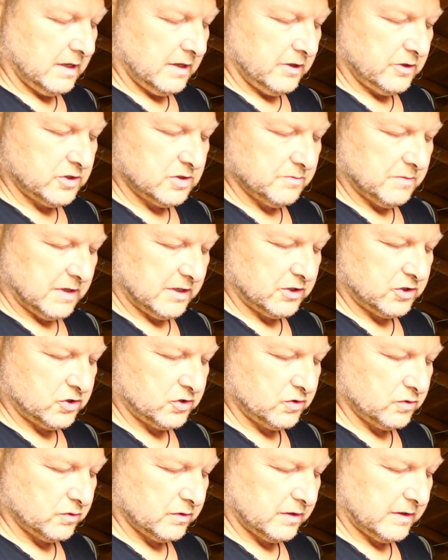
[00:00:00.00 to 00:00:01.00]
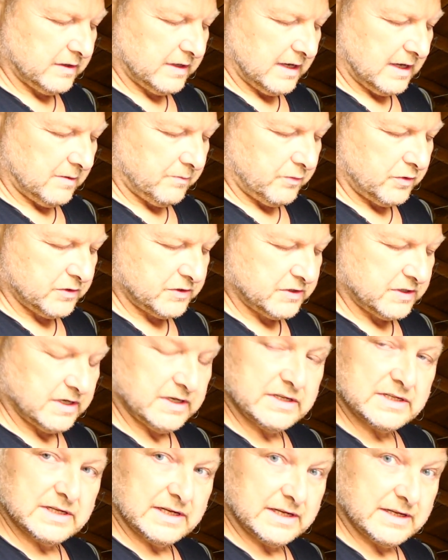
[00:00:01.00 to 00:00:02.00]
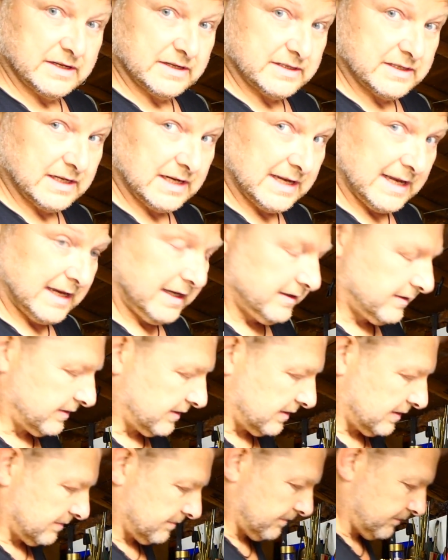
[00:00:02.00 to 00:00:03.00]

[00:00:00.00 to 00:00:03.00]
is you make sure that they are precisely cut to length,